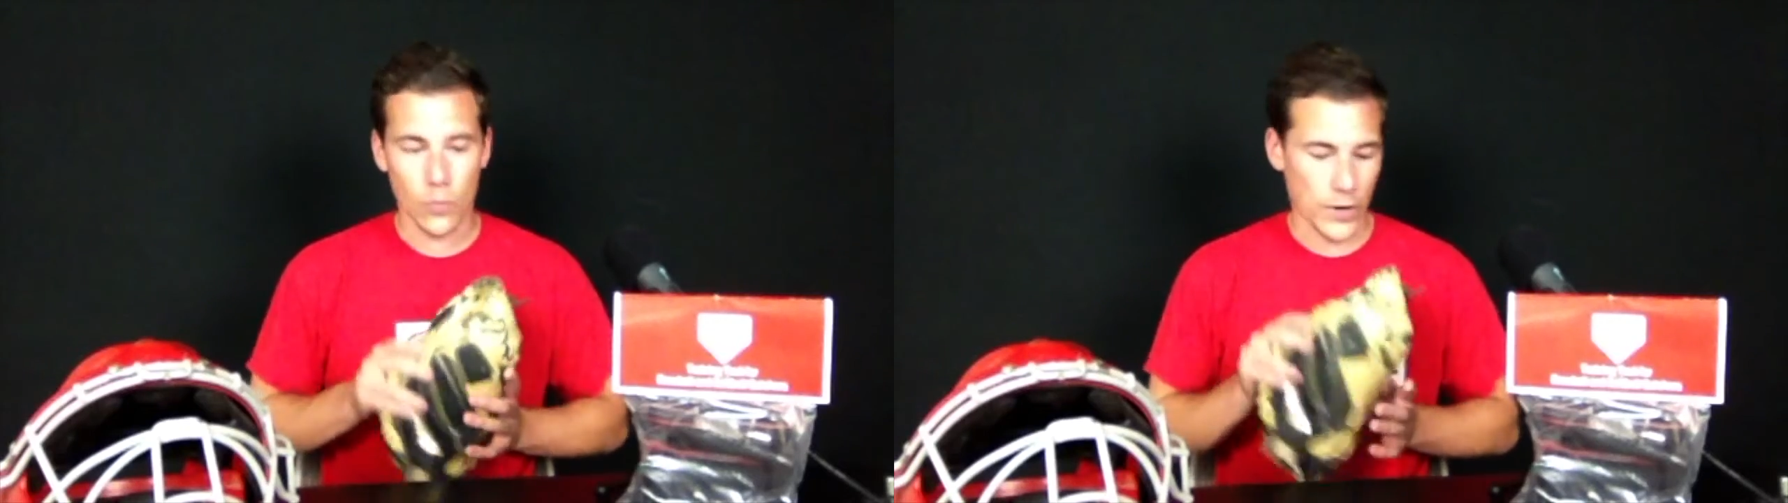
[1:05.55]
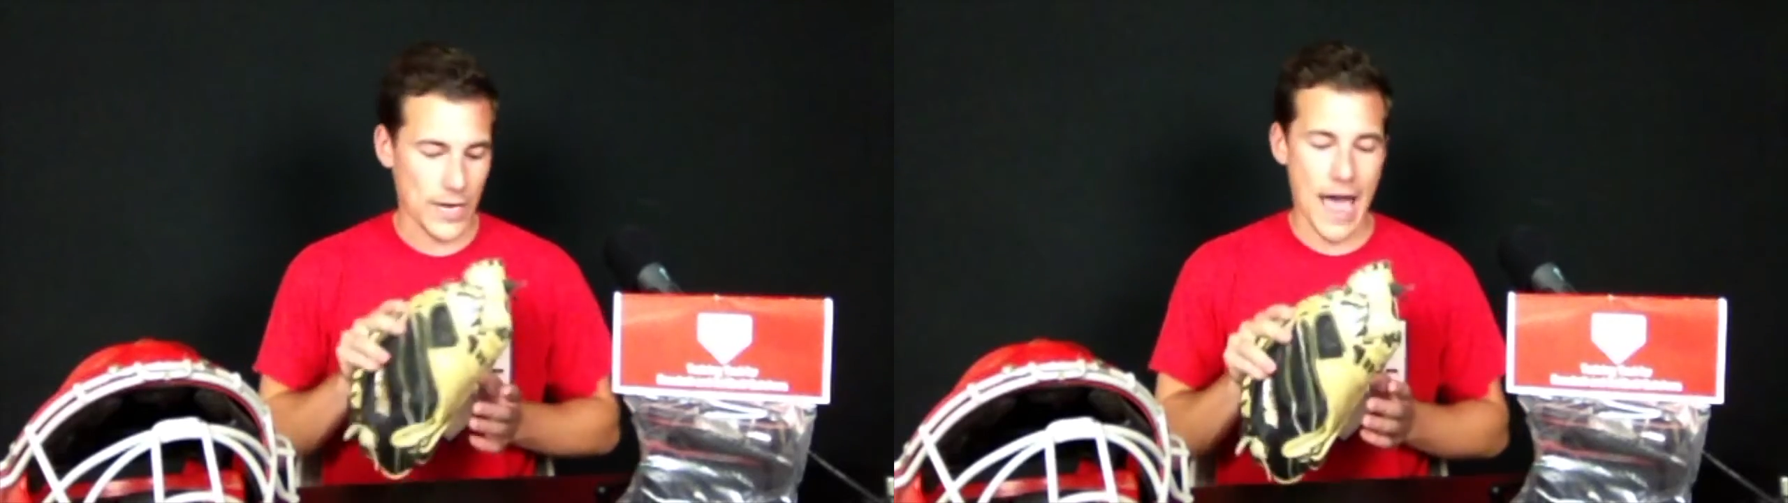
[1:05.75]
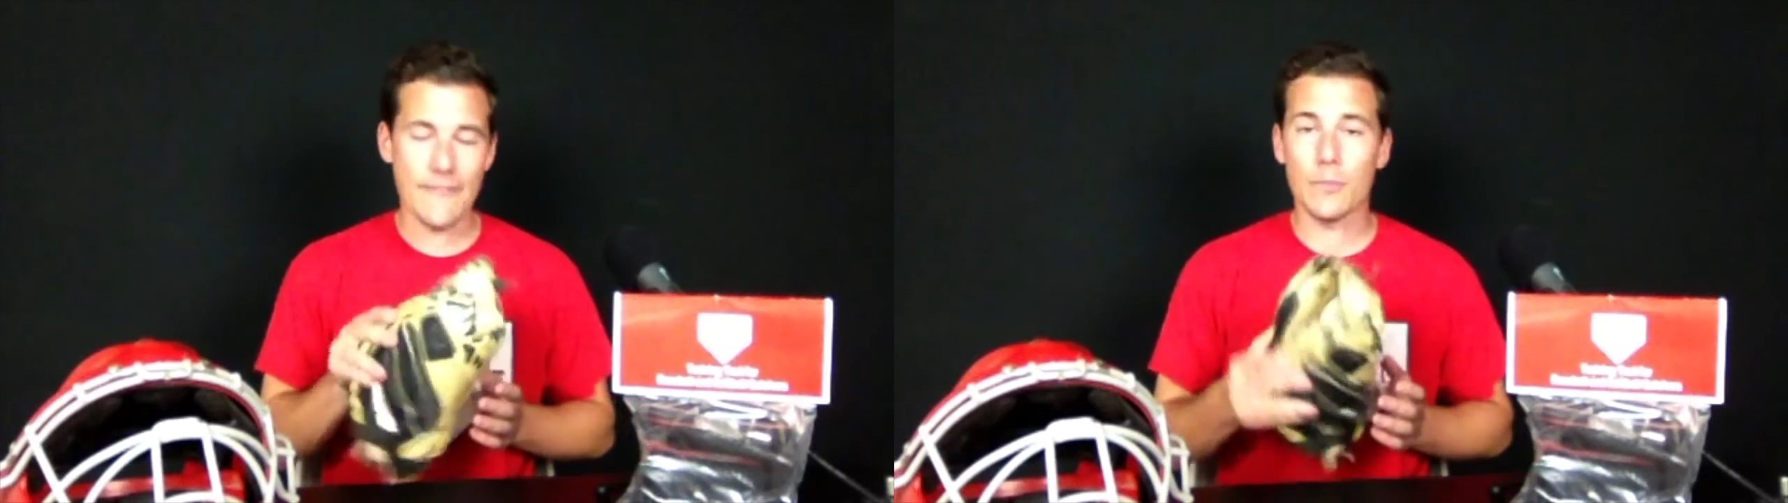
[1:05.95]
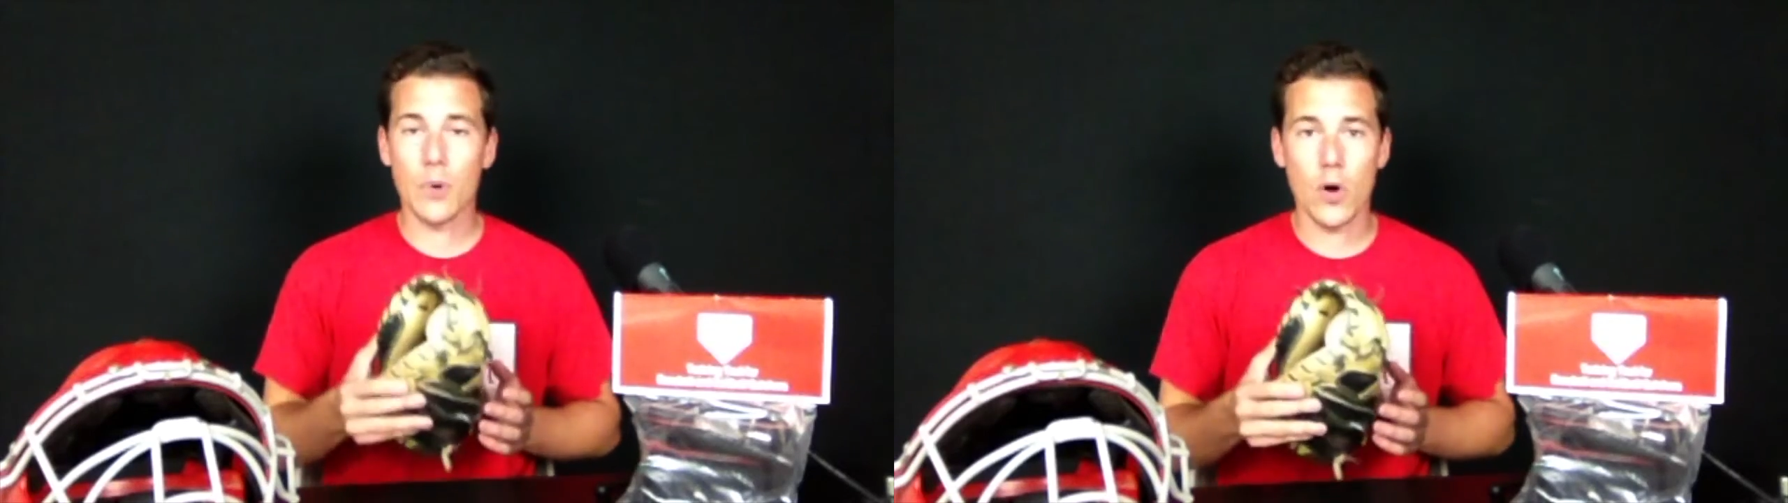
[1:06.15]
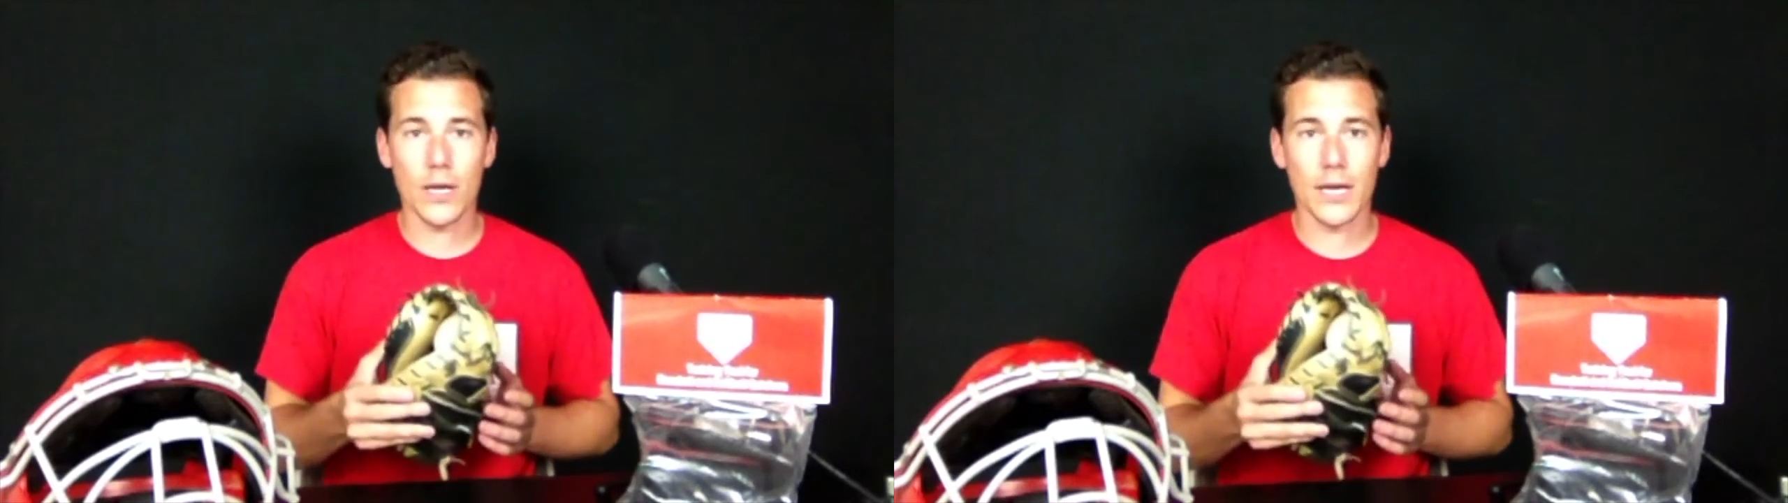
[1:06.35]
When you have it
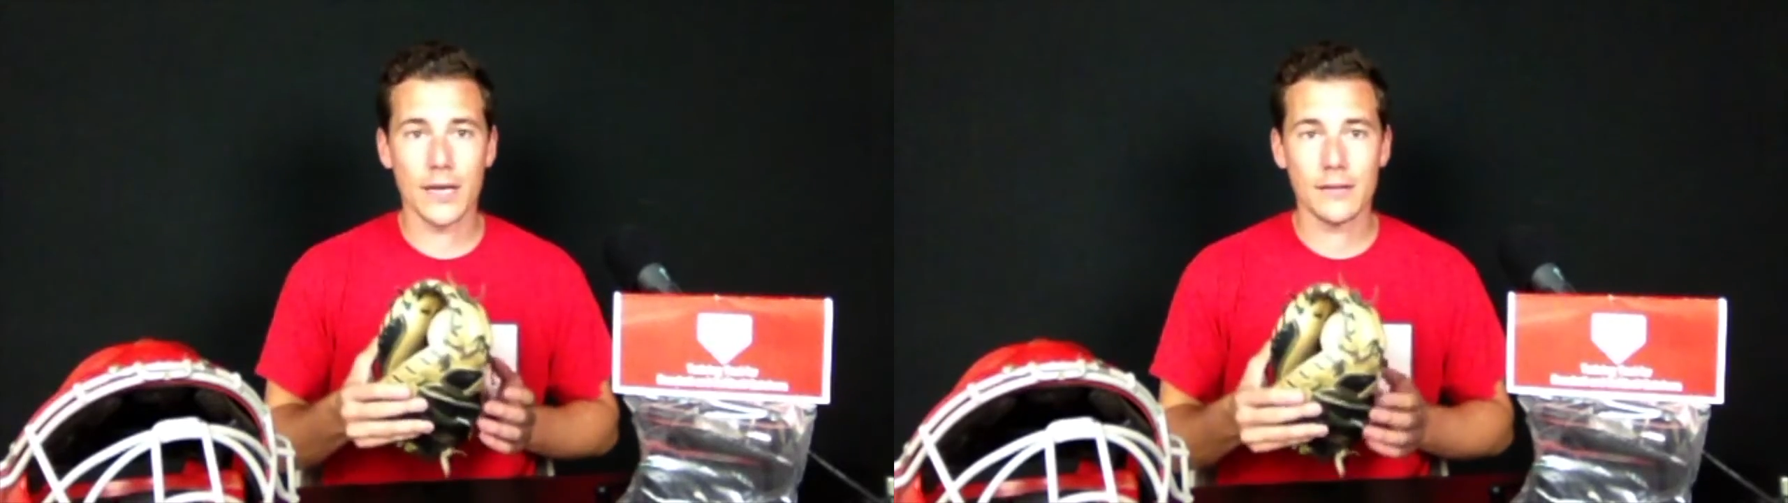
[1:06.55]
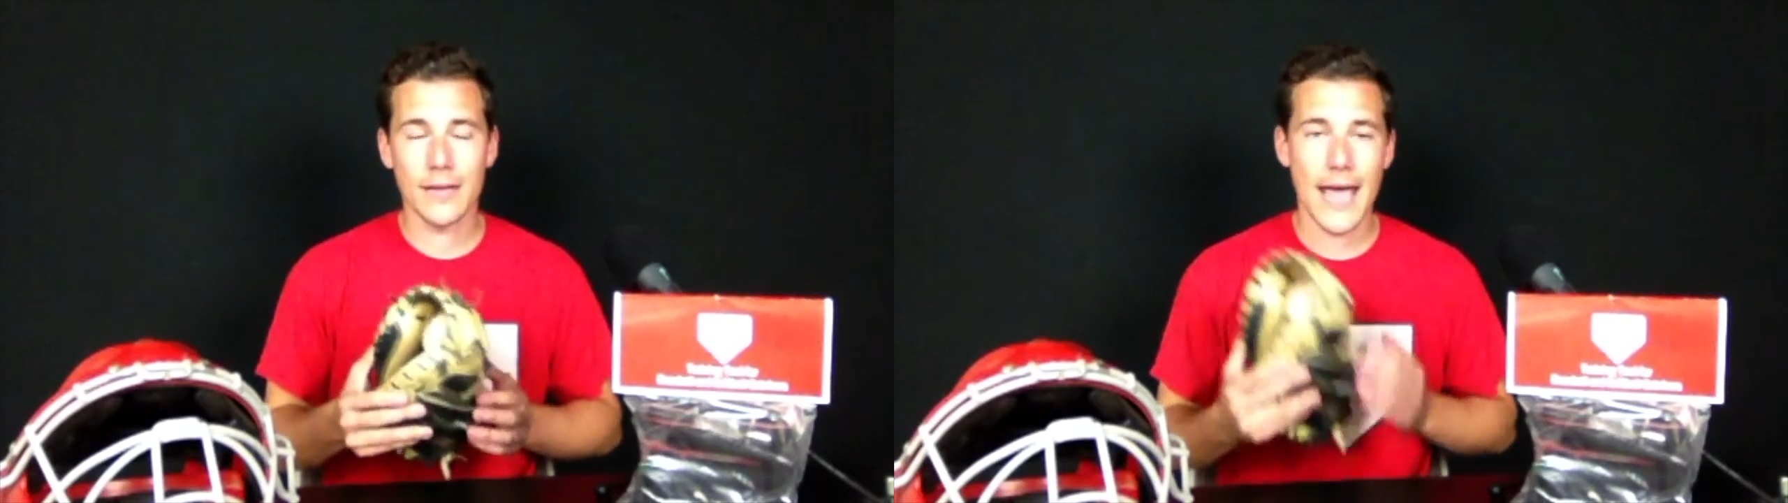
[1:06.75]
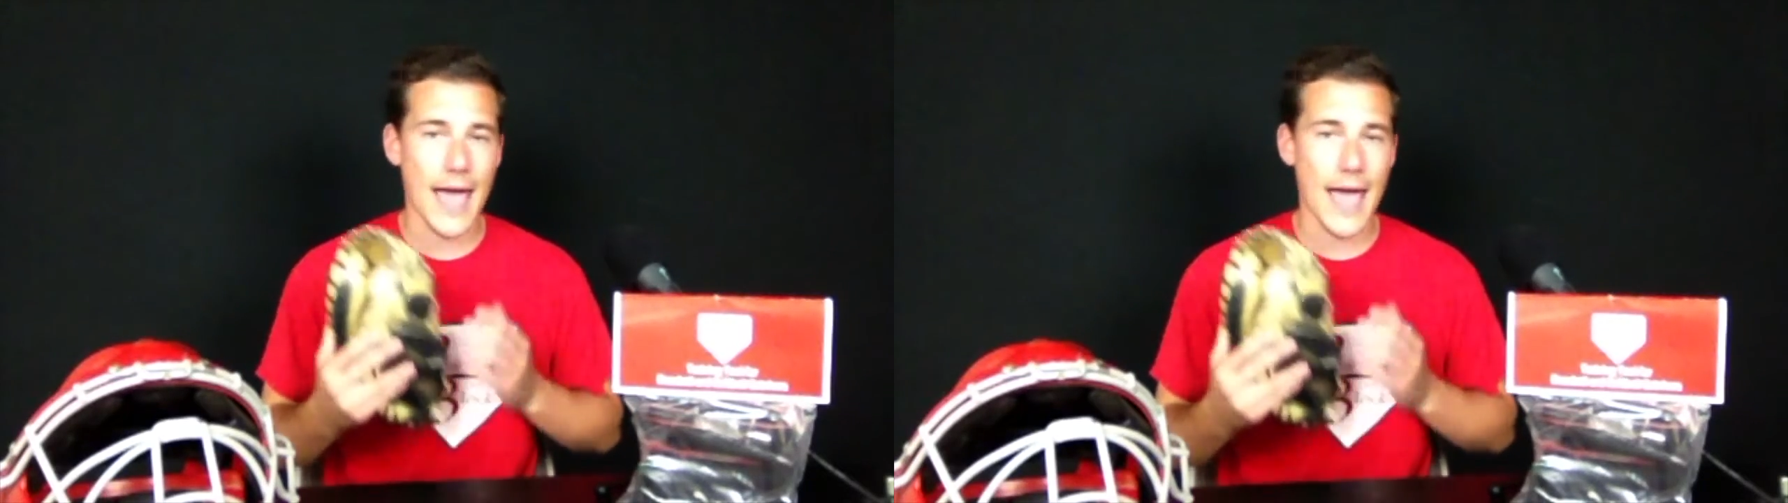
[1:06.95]
broken in,